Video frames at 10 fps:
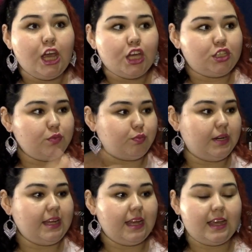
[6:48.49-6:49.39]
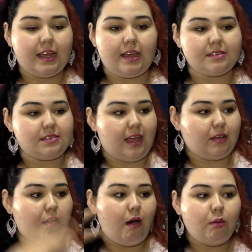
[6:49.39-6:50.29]
She really is,
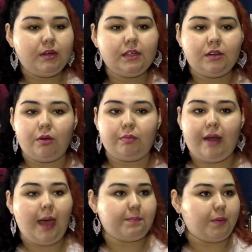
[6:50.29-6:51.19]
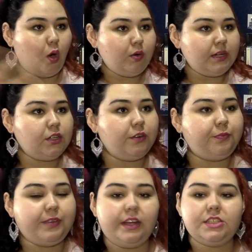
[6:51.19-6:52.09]
like, owning her rap, owning her
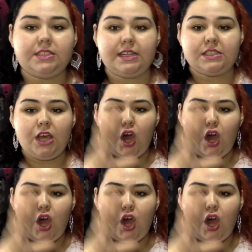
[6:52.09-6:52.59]
fierceness.